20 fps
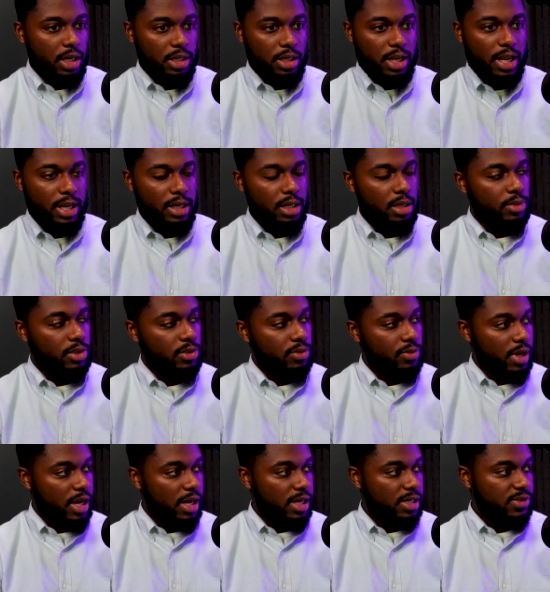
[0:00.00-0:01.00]

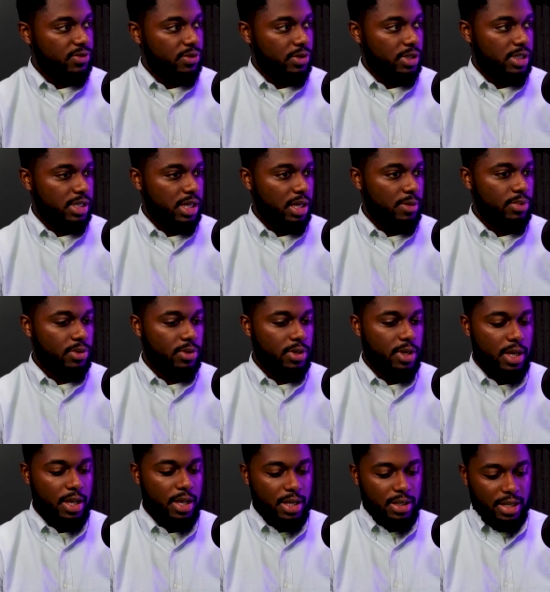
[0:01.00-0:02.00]
AWS, for example,
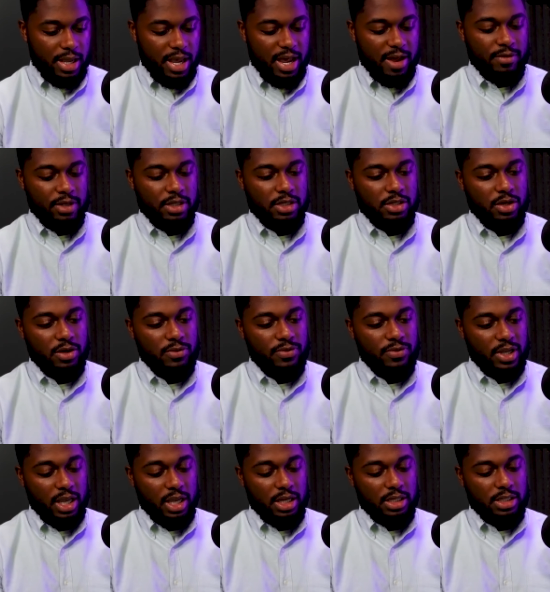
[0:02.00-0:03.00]
they have these
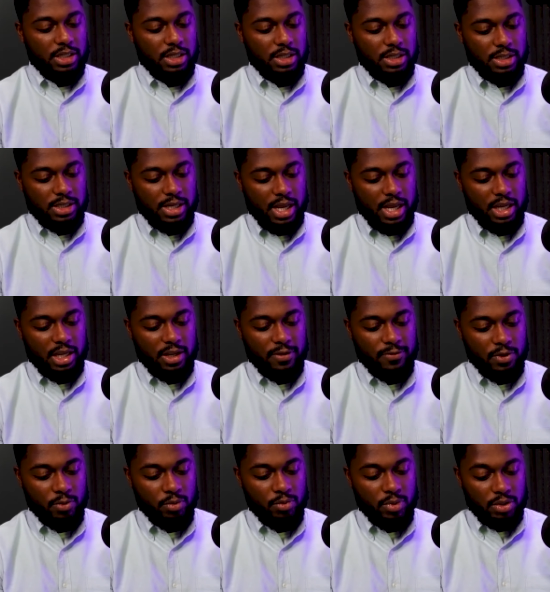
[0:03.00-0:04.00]
certifications that give
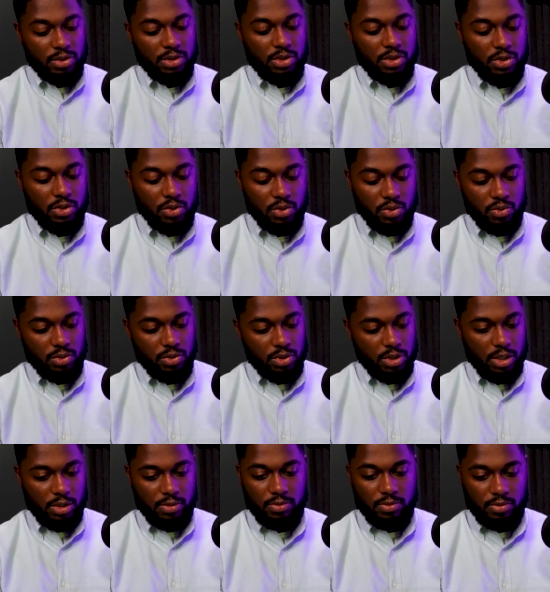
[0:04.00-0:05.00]
you two, you
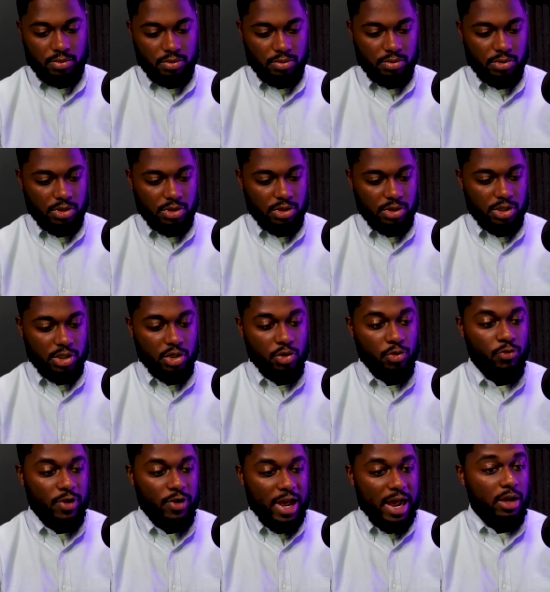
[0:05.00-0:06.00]
know, two
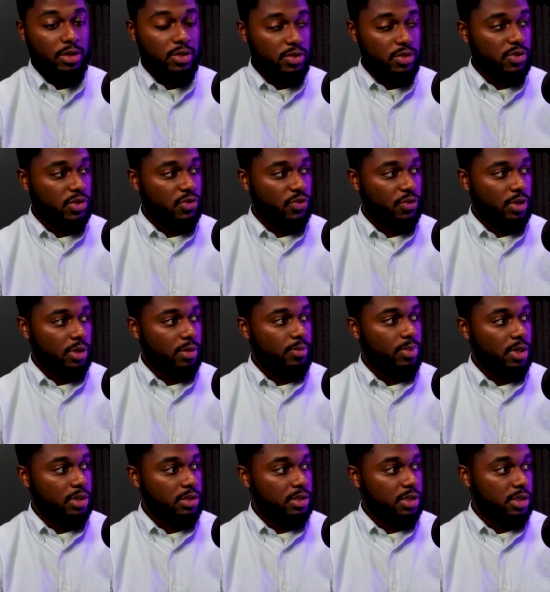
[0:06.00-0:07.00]
values for the
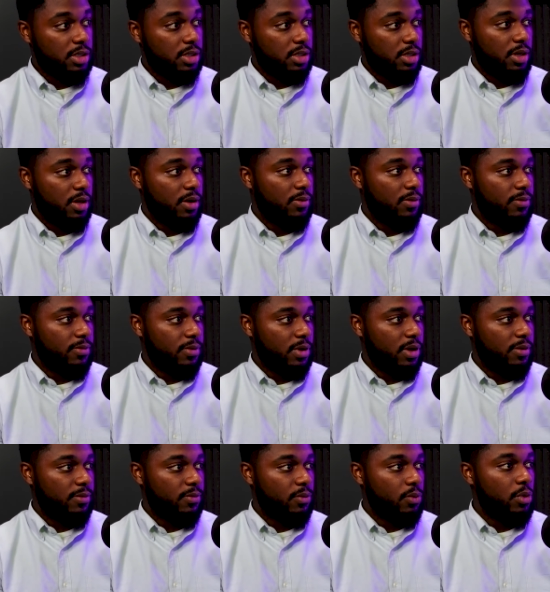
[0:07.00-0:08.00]
purchase of,
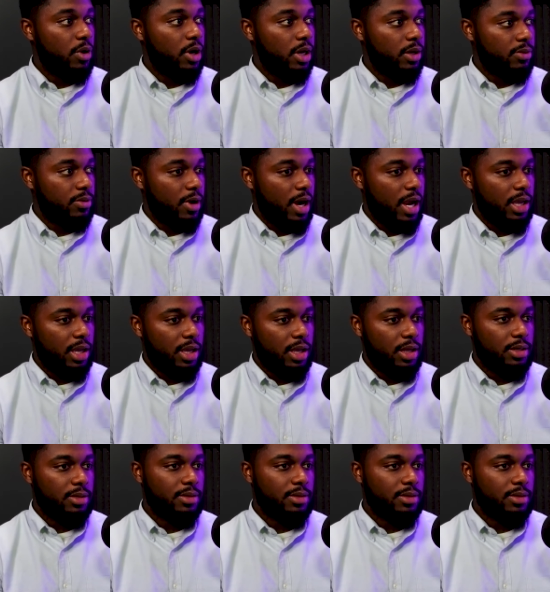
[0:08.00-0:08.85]
of one, right? And